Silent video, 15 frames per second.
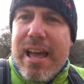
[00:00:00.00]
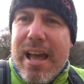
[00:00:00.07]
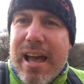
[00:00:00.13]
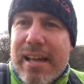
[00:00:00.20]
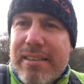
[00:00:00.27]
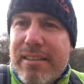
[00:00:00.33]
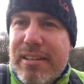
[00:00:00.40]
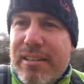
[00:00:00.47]

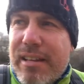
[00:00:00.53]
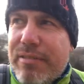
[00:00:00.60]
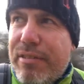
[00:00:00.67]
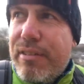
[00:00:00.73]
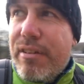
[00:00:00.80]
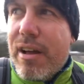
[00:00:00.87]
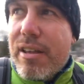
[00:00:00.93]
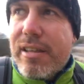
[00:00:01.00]
And you
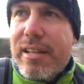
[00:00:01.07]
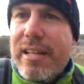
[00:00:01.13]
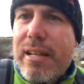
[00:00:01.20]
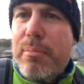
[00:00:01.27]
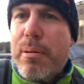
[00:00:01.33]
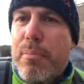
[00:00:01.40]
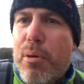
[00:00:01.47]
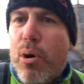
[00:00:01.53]
definitely rather a little
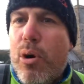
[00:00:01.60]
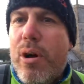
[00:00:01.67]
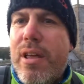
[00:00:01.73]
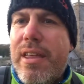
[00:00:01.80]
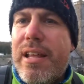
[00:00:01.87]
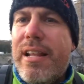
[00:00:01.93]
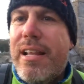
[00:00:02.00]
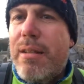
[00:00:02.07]
bit more
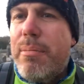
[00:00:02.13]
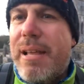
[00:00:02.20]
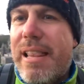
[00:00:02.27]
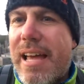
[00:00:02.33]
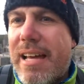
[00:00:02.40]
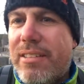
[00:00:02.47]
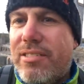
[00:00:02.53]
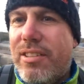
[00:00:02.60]
than a little bit
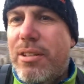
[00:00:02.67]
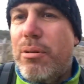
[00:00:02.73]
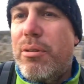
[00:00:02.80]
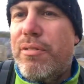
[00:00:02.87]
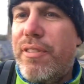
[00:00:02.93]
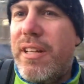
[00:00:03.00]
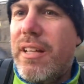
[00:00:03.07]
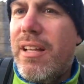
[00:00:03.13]
less. You don't want
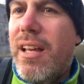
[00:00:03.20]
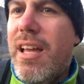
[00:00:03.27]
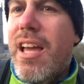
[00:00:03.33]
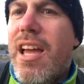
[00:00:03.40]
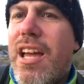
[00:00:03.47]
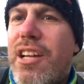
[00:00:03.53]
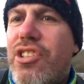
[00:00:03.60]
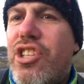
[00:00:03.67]
to feel
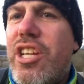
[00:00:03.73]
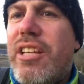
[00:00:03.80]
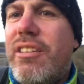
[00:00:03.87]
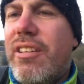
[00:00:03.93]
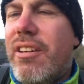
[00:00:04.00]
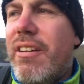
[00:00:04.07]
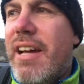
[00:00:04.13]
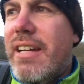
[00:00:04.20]

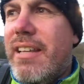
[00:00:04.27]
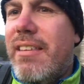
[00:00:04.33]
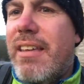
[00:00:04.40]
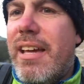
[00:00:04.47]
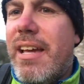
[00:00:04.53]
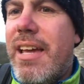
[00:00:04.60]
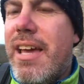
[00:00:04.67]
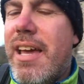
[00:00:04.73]
cheated or anything.